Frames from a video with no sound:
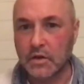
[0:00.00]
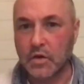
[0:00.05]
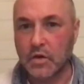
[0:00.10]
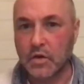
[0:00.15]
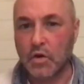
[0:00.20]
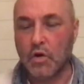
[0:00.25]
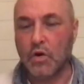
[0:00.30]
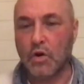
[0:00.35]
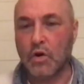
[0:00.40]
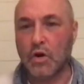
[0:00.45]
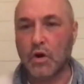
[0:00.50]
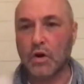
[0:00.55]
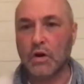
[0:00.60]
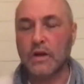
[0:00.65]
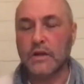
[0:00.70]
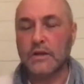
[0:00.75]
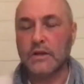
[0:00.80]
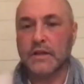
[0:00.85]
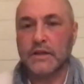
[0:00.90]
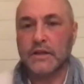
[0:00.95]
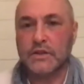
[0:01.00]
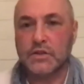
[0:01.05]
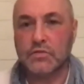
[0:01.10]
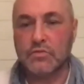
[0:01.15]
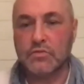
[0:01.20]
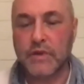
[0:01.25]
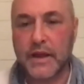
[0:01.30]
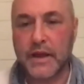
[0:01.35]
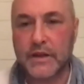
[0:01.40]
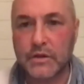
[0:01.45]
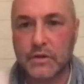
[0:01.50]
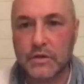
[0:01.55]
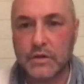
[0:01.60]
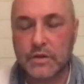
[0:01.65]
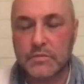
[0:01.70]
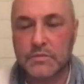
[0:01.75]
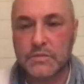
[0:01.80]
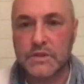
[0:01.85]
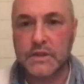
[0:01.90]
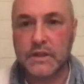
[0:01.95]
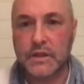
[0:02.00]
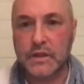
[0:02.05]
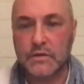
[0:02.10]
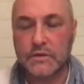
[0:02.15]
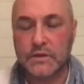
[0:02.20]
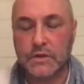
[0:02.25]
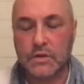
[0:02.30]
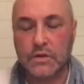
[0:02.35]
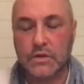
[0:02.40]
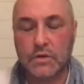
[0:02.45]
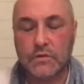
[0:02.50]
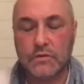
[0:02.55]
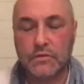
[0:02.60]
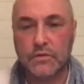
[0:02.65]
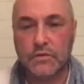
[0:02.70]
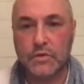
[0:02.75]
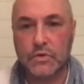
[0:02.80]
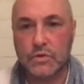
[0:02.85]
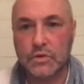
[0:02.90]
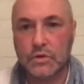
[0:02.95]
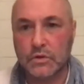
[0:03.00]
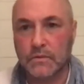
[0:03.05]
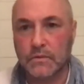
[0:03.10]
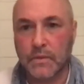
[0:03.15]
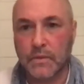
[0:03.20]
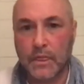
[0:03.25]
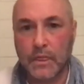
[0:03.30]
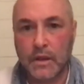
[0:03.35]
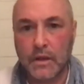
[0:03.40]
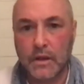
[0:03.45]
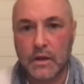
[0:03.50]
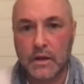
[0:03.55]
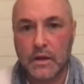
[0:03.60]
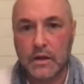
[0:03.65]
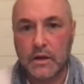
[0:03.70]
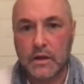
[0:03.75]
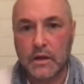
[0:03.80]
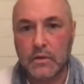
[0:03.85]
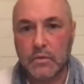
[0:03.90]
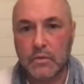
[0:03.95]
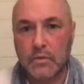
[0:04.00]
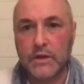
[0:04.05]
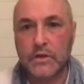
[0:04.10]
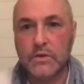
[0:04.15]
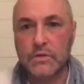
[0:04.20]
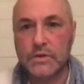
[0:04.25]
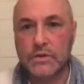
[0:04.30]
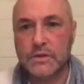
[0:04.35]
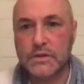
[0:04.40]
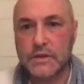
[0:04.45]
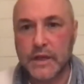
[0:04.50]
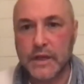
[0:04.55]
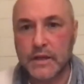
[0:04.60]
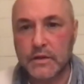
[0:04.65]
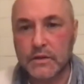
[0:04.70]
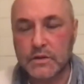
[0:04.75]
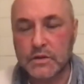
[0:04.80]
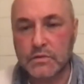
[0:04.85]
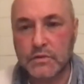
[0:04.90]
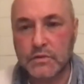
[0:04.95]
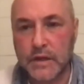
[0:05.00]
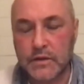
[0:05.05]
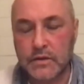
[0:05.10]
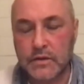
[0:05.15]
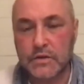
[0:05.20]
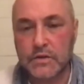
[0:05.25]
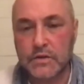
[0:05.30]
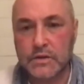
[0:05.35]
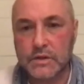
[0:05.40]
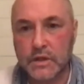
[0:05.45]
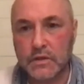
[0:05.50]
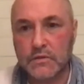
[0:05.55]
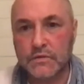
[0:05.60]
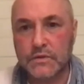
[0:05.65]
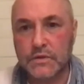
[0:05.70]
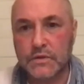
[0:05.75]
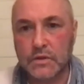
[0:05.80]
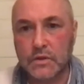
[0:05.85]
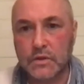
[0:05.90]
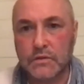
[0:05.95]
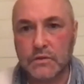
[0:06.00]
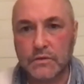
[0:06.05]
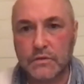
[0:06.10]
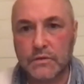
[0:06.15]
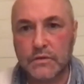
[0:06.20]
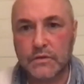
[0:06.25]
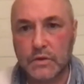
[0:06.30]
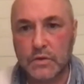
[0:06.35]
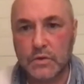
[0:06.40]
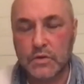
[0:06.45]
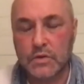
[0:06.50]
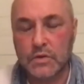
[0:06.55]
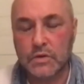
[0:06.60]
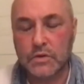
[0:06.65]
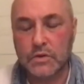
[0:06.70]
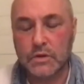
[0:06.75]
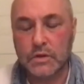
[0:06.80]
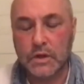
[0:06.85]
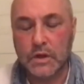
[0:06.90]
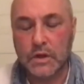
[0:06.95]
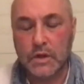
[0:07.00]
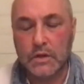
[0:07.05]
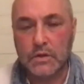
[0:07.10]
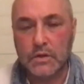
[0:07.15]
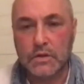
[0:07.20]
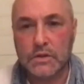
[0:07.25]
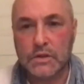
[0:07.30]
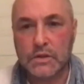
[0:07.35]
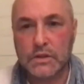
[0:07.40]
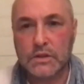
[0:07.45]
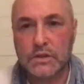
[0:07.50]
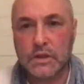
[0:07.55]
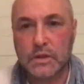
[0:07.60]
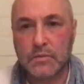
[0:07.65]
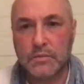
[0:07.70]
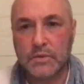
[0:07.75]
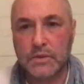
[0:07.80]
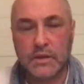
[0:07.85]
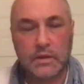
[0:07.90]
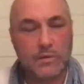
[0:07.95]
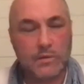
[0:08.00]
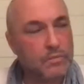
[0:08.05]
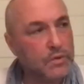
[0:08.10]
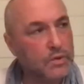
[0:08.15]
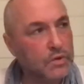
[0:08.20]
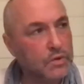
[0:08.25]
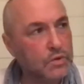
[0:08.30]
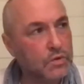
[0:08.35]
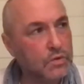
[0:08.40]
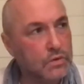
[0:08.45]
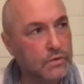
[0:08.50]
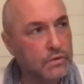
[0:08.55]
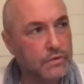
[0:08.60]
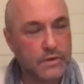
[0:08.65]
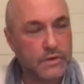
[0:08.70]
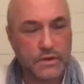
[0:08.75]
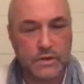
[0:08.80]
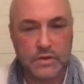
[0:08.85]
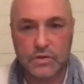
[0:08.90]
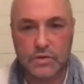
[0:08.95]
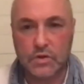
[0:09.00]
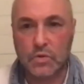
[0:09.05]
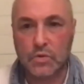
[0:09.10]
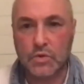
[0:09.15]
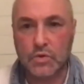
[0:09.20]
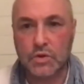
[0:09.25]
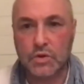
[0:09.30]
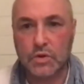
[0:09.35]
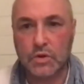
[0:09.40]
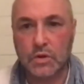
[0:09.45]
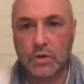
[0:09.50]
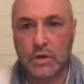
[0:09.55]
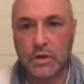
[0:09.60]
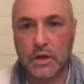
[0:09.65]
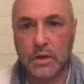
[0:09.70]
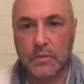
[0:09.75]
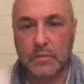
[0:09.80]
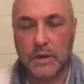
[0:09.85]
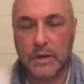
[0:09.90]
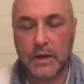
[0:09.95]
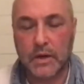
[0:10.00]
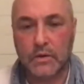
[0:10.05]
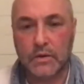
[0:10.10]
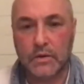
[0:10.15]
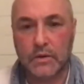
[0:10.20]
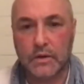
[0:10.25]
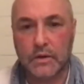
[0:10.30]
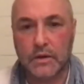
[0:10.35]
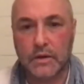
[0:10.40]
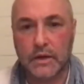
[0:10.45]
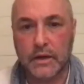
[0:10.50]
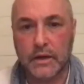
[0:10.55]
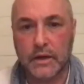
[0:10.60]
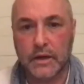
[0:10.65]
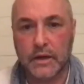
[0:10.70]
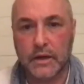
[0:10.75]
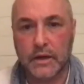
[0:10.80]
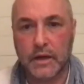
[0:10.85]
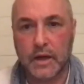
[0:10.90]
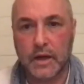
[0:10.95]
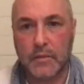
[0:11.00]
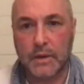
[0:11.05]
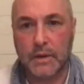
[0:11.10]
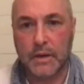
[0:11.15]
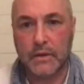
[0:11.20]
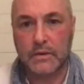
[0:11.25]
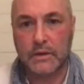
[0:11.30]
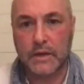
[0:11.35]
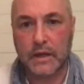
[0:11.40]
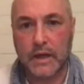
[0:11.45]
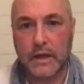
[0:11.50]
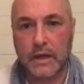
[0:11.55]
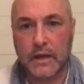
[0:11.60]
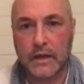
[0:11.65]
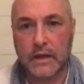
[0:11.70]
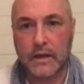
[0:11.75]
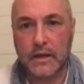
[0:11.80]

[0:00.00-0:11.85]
or they surrendered themselves to the confusion. And when you surrender yourself to the confusion, there's something beautifully social about that.